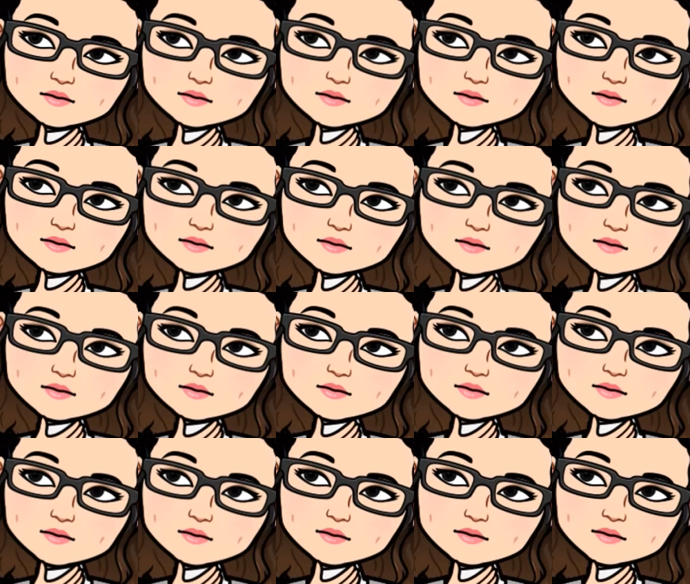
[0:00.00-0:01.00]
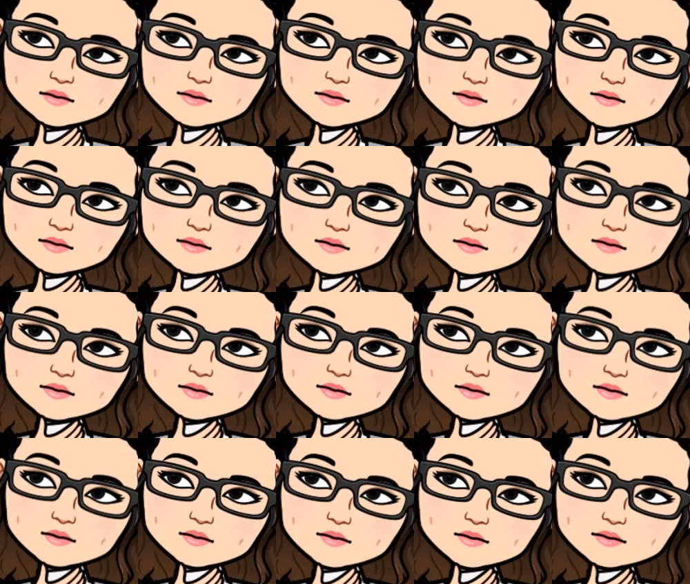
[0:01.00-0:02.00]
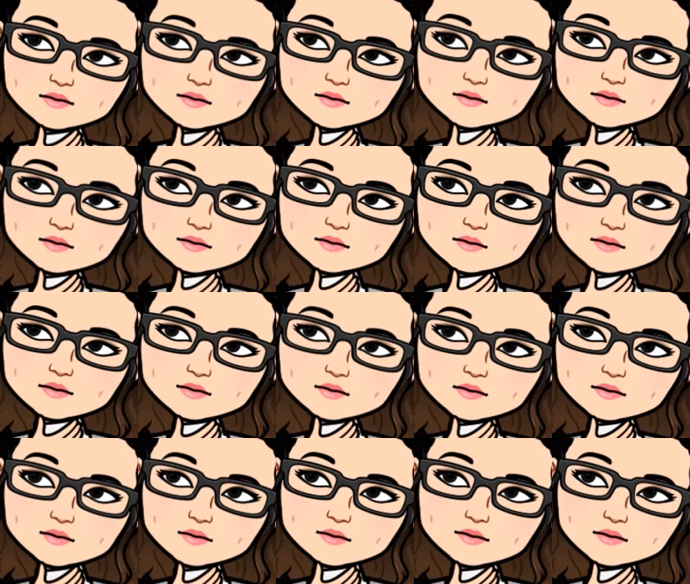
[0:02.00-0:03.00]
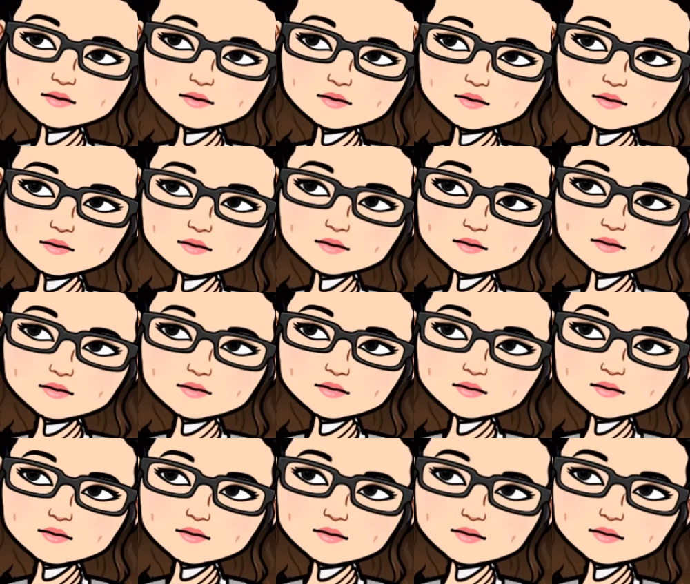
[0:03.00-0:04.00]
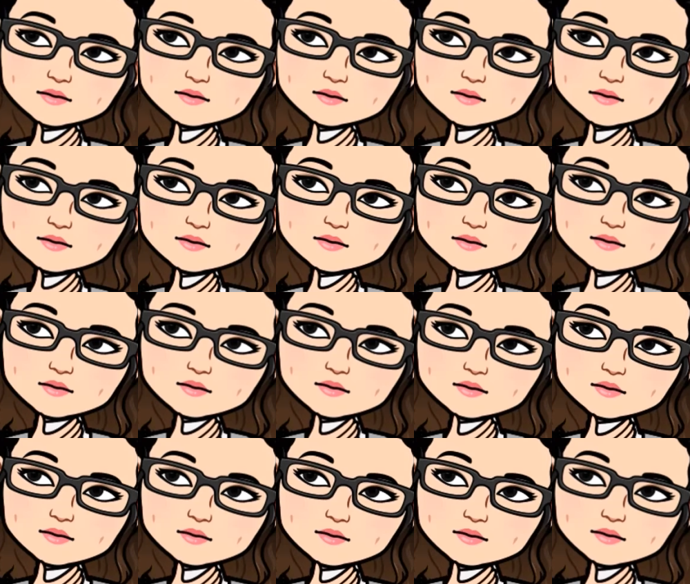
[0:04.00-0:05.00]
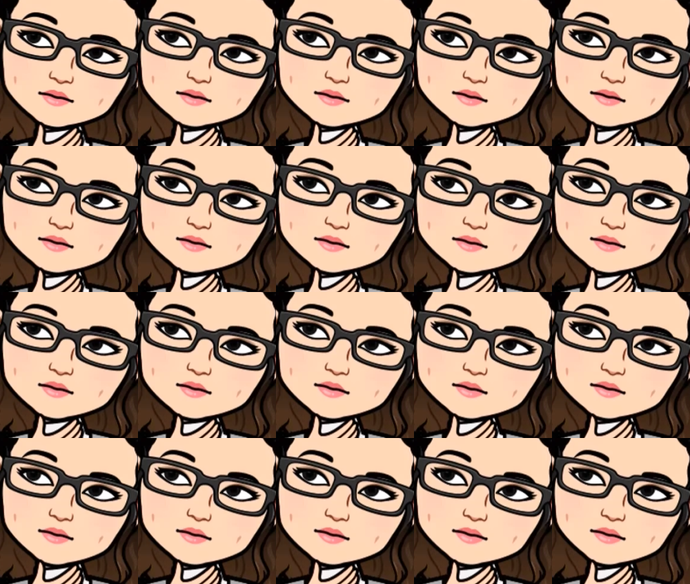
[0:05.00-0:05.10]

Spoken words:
Nobody speaks.